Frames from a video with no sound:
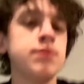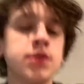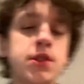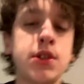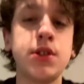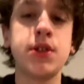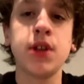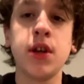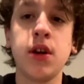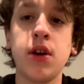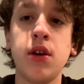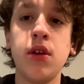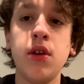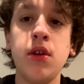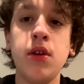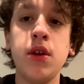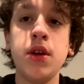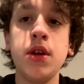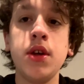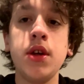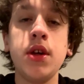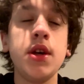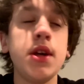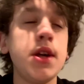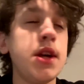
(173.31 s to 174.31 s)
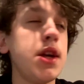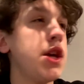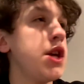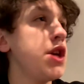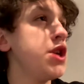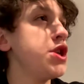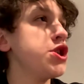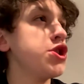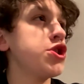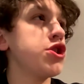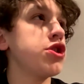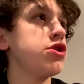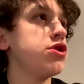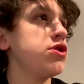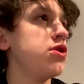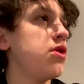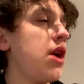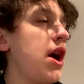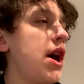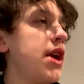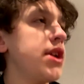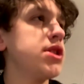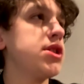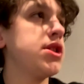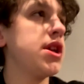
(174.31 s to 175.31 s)
still, he just doesn't know
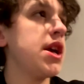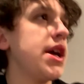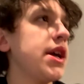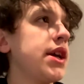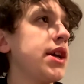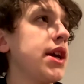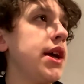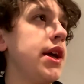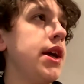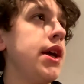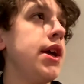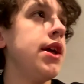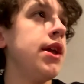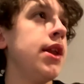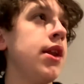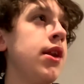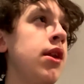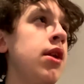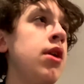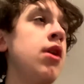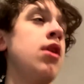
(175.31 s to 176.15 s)
how to take a hint